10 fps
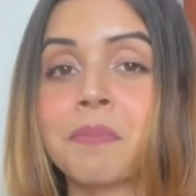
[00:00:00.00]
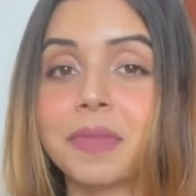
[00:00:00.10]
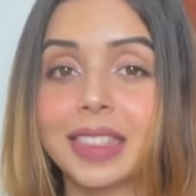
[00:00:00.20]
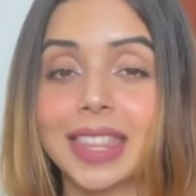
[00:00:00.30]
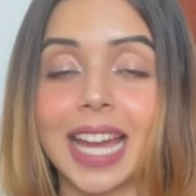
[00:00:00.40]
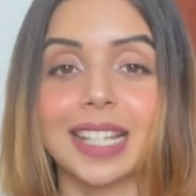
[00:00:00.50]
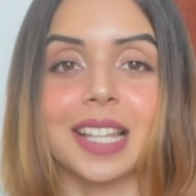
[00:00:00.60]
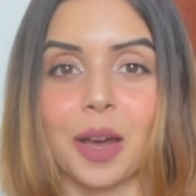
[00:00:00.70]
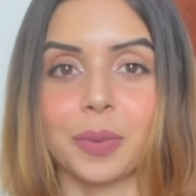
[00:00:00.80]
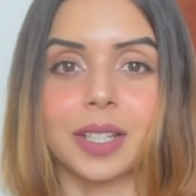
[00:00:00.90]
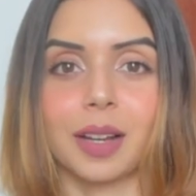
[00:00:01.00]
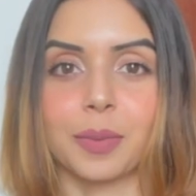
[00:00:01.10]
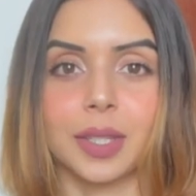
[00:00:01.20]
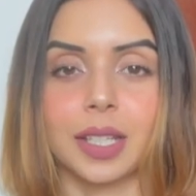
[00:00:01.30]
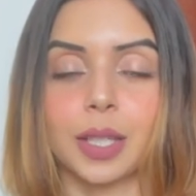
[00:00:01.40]
That is how it comes to
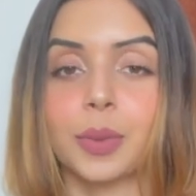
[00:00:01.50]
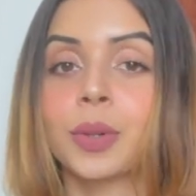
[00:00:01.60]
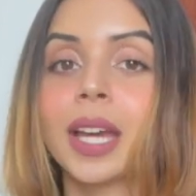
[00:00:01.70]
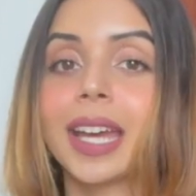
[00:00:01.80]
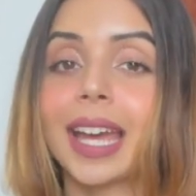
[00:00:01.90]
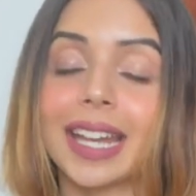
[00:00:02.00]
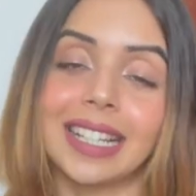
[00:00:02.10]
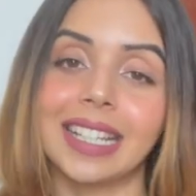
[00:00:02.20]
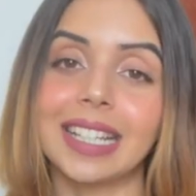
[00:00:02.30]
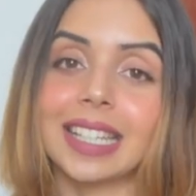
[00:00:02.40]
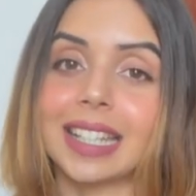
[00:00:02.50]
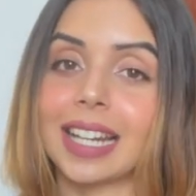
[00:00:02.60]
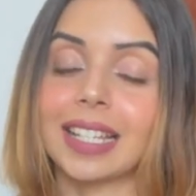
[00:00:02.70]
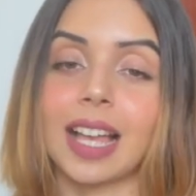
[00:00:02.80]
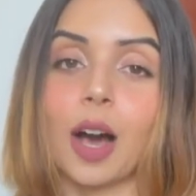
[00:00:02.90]
you. At least that is
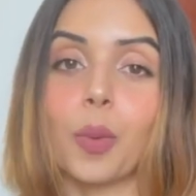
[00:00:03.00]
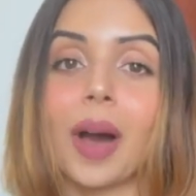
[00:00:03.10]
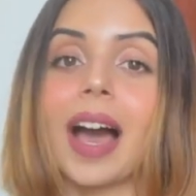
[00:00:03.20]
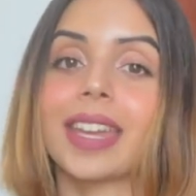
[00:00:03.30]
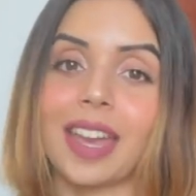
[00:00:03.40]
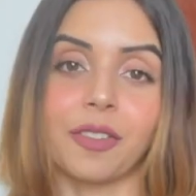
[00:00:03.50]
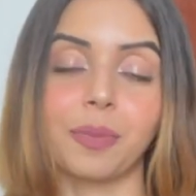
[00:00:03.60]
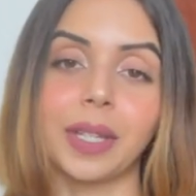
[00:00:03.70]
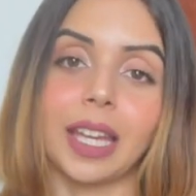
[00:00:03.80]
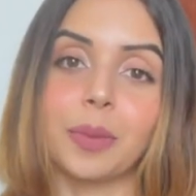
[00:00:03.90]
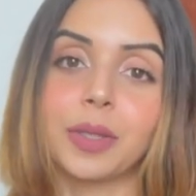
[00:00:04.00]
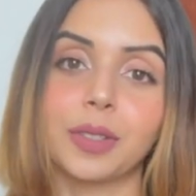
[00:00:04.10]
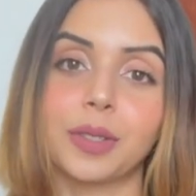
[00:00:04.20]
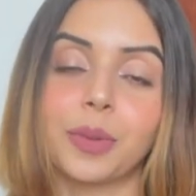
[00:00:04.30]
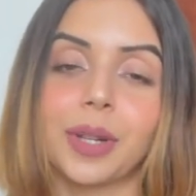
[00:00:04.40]
how I have been able to
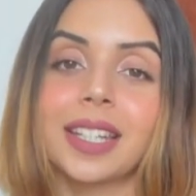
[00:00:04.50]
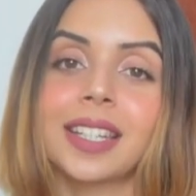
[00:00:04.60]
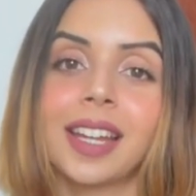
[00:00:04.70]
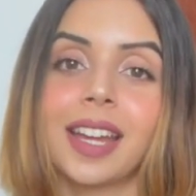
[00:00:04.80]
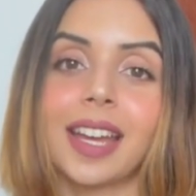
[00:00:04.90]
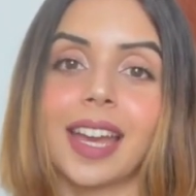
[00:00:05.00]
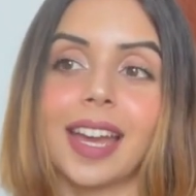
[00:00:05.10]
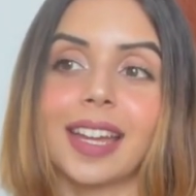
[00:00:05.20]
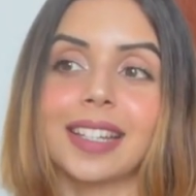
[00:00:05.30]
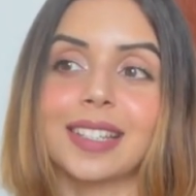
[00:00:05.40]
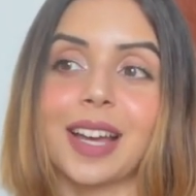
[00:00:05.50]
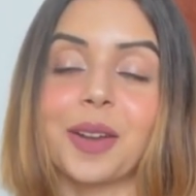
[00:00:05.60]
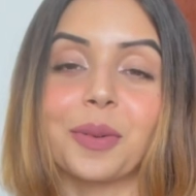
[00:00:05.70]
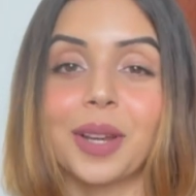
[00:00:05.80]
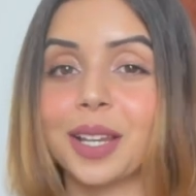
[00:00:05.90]
do it, and I
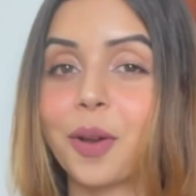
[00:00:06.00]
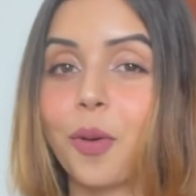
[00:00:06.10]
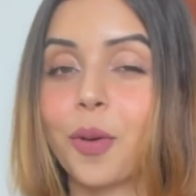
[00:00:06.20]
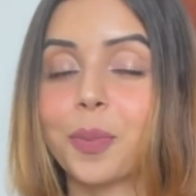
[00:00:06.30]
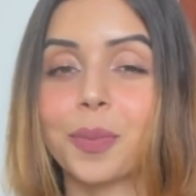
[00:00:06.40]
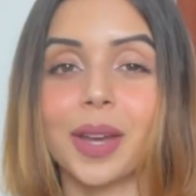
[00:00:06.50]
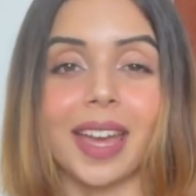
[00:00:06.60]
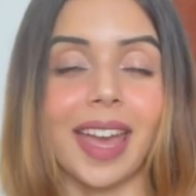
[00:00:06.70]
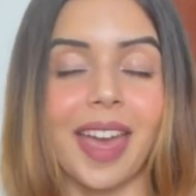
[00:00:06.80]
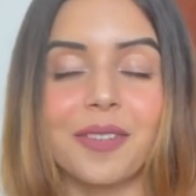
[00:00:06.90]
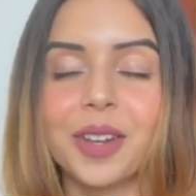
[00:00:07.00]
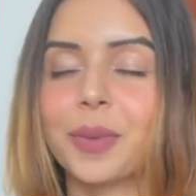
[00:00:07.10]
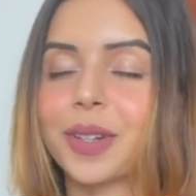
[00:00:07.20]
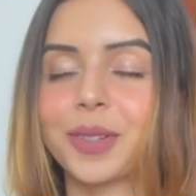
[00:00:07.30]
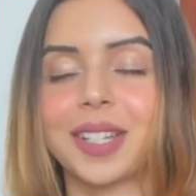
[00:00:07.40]
really hope everyone who
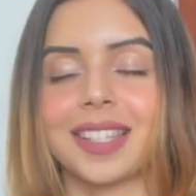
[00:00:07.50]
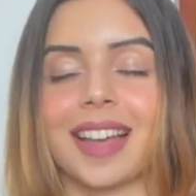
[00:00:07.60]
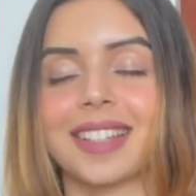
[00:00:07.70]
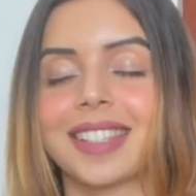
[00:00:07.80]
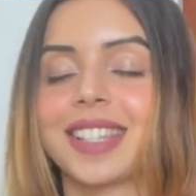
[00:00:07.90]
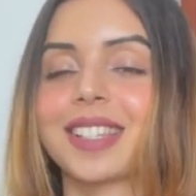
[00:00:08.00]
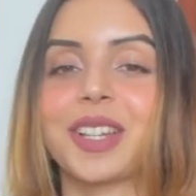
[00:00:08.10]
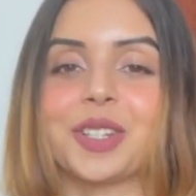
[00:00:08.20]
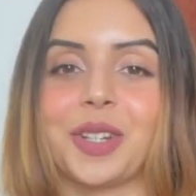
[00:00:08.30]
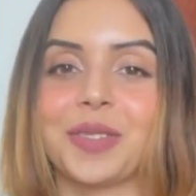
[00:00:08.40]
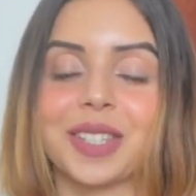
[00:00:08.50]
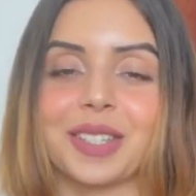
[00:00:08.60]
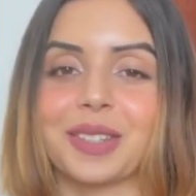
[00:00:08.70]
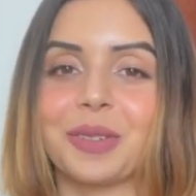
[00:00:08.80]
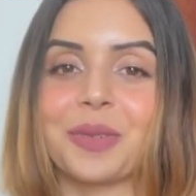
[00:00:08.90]
desires this achieves it too.
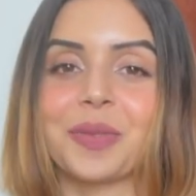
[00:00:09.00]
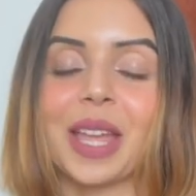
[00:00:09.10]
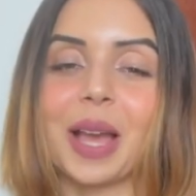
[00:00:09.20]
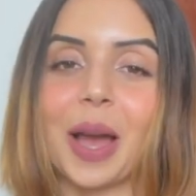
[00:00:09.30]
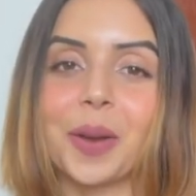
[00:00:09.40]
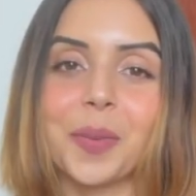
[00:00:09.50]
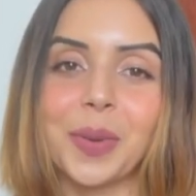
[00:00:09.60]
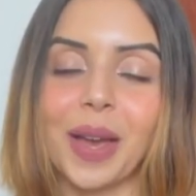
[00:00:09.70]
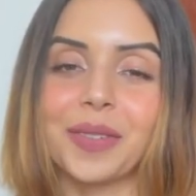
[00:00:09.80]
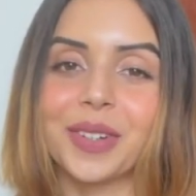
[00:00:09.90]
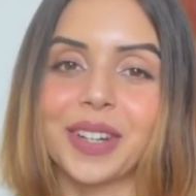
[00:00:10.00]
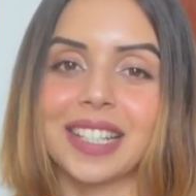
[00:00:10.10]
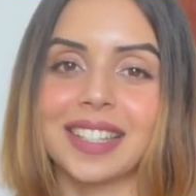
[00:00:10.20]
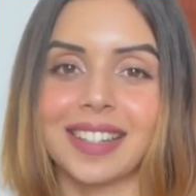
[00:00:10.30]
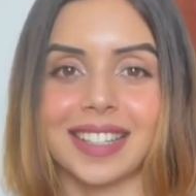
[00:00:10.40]
I hope you have a great Sunday.